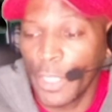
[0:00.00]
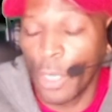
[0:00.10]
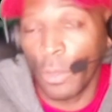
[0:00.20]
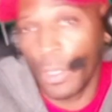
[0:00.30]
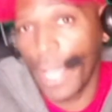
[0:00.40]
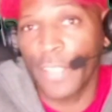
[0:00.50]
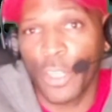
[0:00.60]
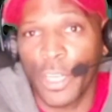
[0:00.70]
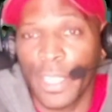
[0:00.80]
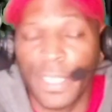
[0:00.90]
you
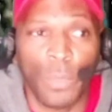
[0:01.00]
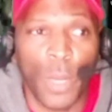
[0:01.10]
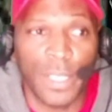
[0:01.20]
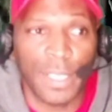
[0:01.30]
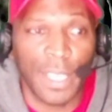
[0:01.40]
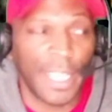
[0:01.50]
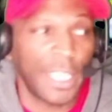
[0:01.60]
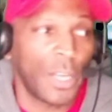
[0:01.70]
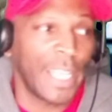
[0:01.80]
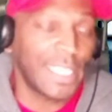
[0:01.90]
guys are going to see once again.
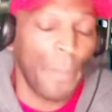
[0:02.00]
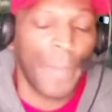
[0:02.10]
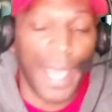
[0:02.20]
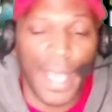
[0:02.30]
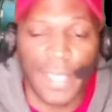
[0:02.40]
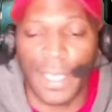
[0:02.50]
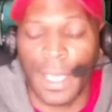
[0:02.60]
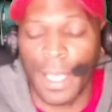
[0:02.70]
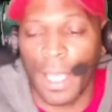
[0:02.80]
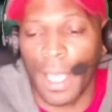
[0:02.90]
It's
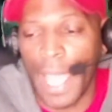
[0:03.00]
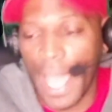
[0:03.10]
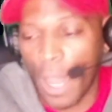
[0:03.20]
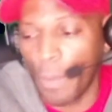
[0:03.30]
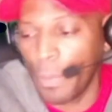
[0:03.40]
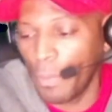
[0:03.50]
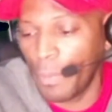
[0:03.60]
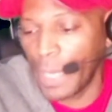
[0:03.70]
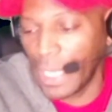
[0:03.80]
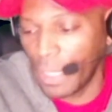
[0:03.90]
amazing how
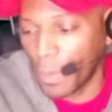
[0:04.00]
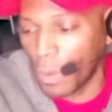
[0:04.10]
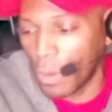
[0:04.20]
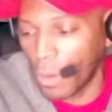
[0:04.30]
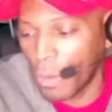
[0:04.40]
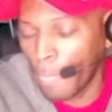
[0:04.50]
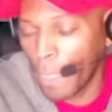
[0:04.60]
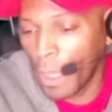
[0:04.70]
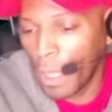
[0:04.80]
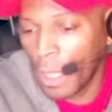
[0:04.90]
people
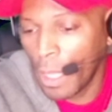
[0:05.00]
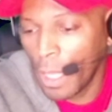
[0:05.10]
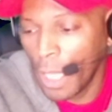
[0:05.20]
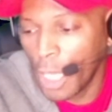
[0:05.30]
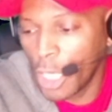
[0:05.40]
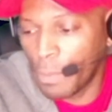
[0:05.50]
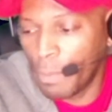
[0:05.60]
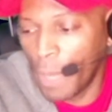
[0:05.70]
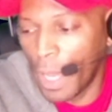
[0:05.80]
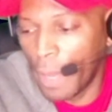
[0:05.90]

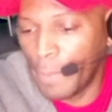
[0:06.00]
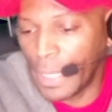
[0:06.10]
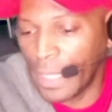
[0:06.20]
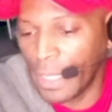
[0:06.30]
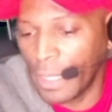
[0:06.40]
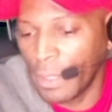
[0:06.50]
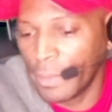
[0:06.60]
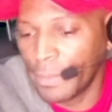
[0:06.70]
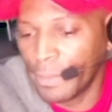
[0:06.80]
could be